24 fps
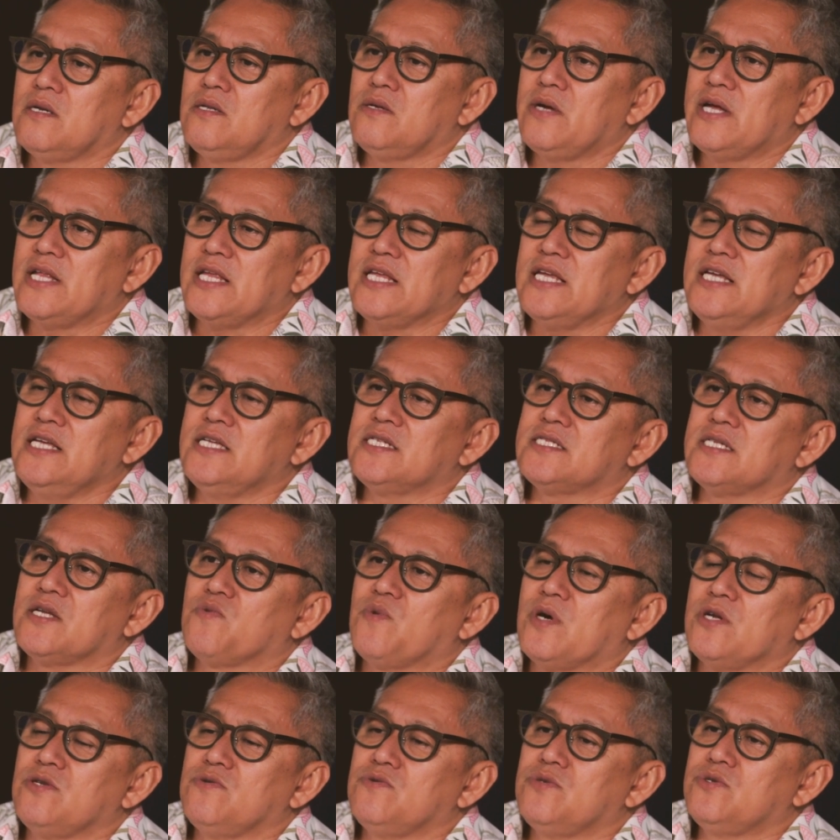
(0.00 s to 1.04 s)
you know, at ease at
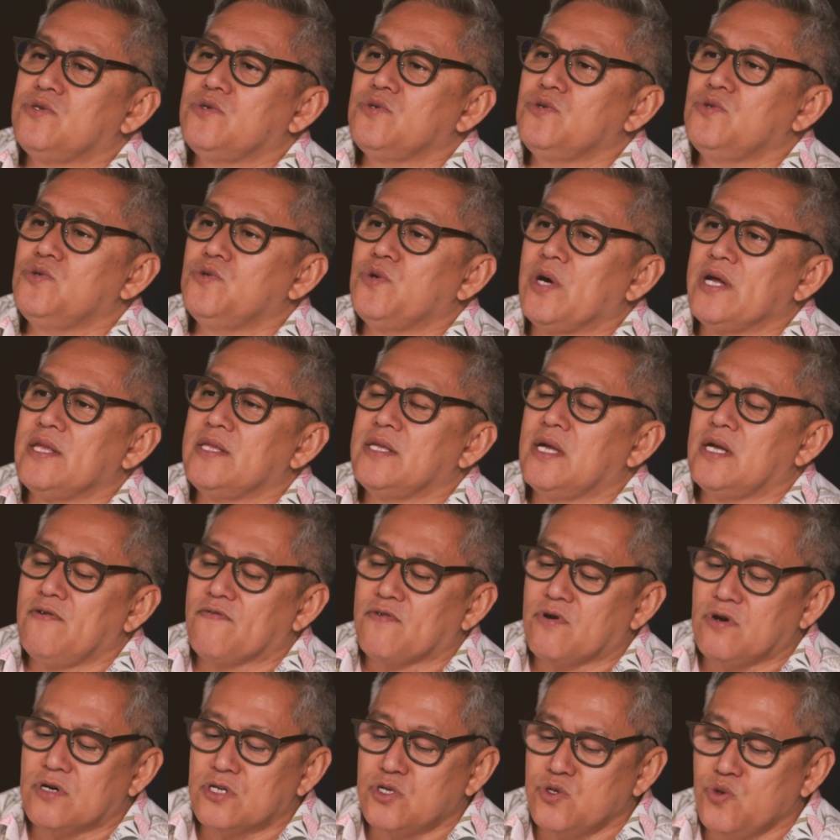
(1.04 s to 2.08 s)
what you do, and then
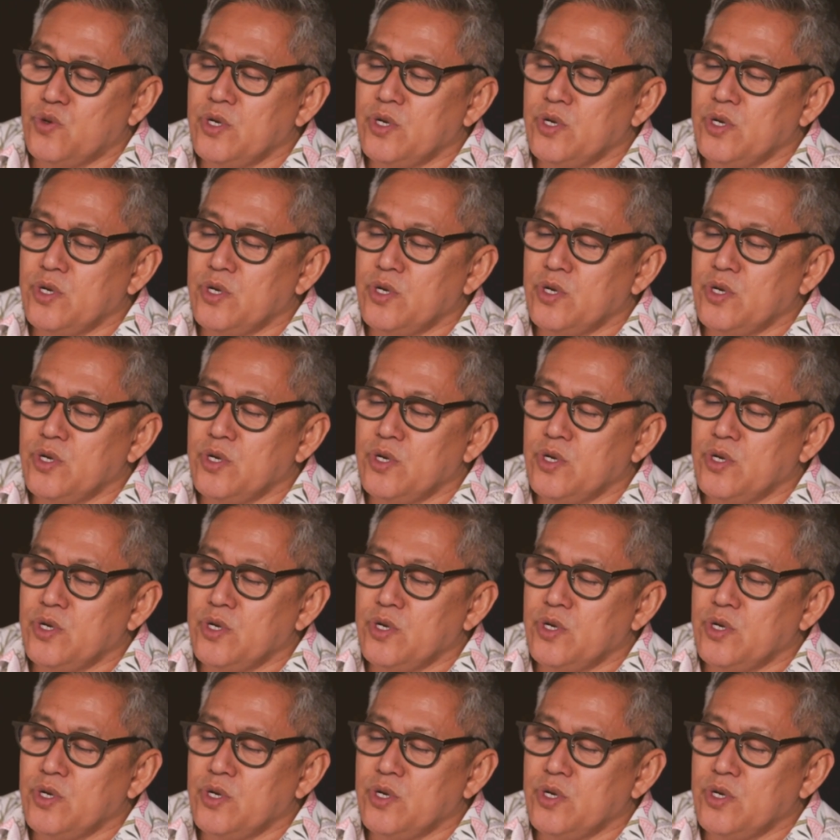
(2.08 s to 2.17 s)
of course